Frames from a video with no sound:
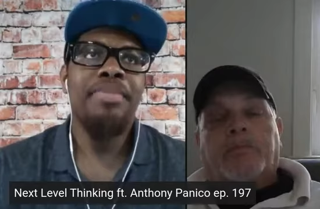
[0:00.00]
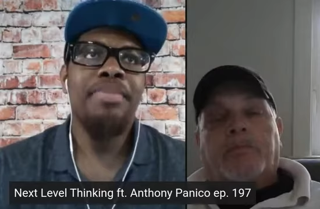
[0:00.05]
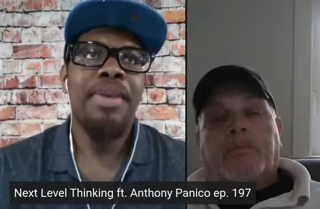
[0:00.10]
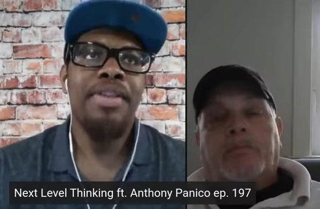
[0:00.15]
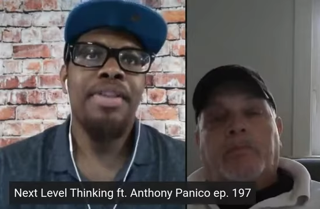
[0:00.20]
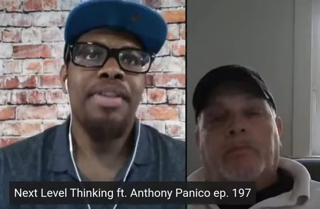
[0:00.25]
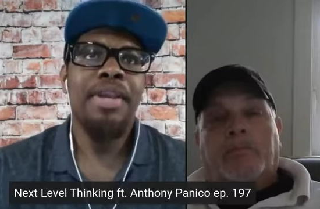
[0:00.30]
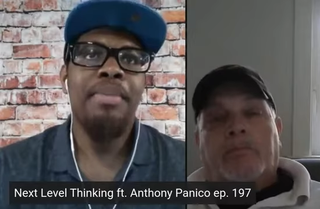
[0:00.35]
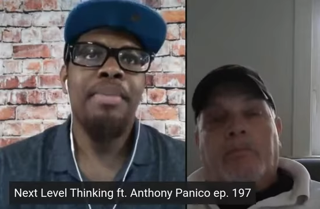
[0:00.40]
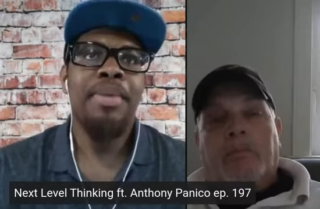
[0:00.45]
Speaker 1: you
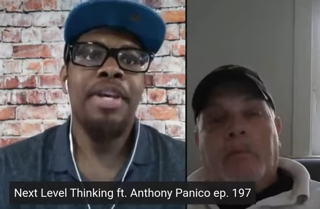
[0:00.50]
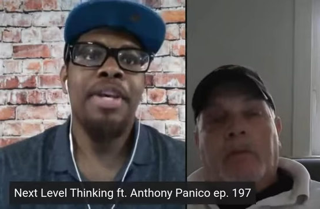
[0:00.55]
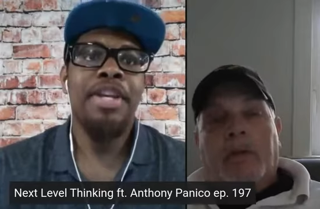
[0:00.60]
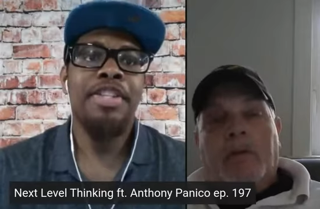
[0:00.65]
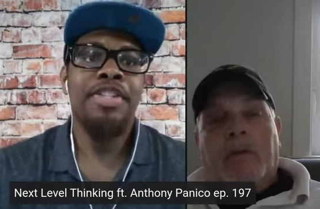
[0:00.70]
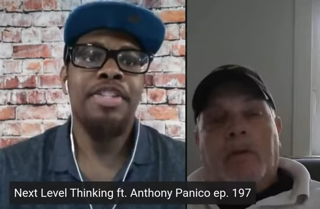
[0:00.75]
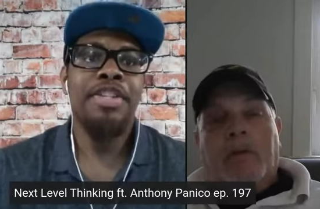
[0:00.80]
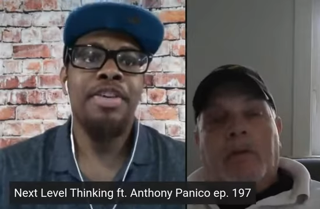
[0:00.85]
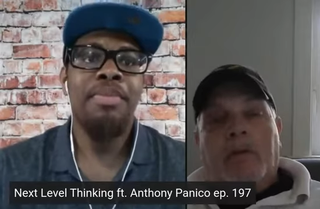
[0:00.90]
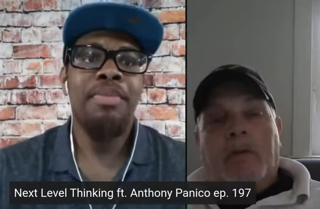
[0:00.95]
brought that up
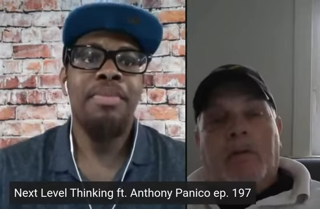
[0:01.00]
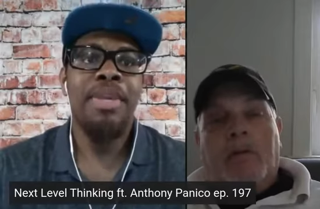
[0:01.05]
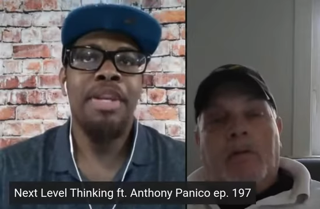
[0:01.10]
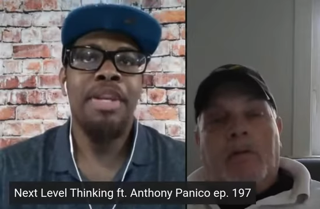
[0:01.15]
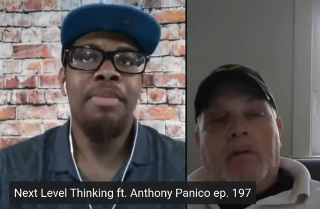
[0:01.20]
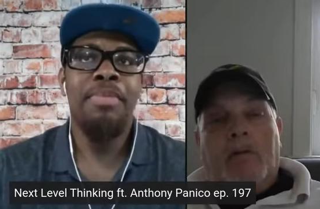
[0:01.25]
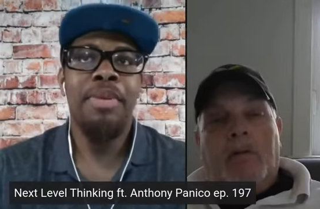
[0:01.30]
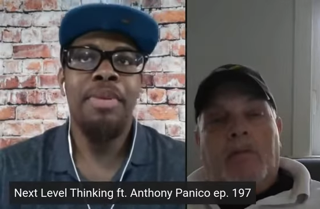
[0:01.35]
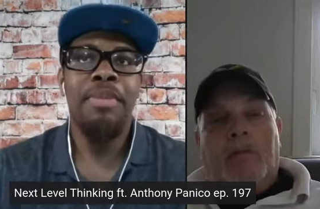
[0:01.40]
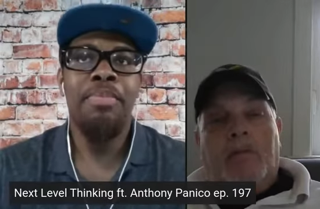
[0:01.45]
because so
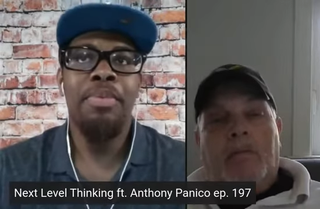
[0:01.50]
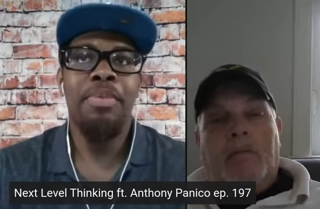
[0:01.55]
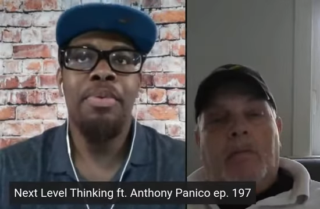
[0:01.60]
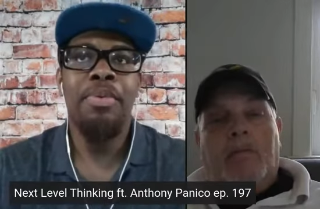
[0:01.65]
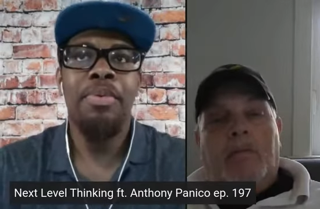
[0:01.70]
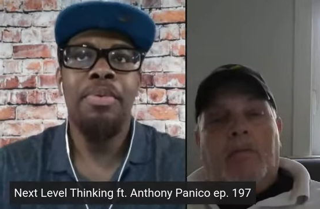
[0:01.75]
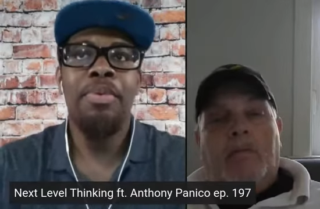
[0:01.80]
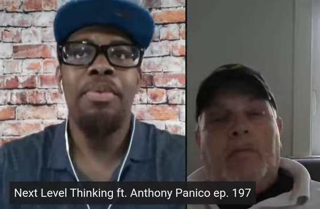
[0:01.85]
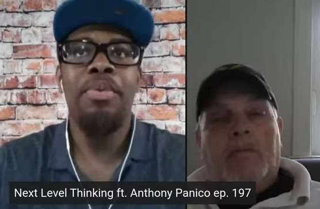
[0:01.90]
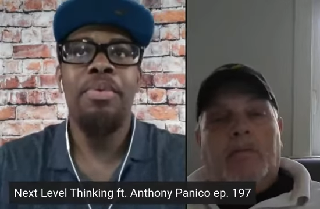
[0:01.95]
many
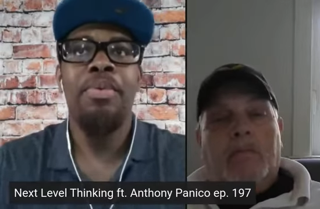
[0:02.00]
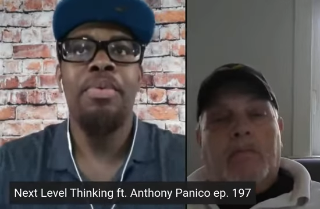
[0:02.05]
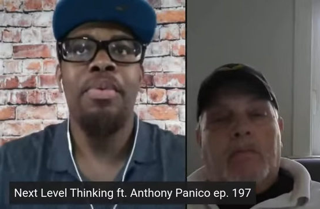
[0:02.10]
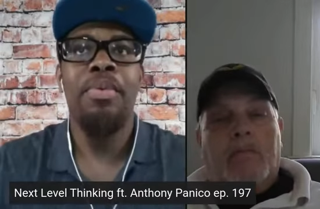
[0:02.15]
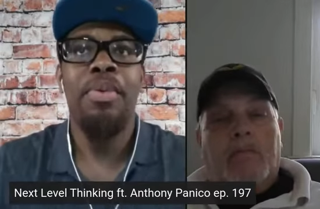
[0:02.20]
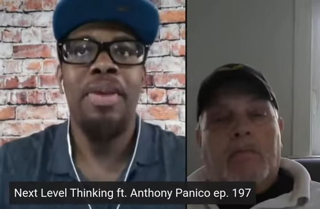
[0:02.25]
people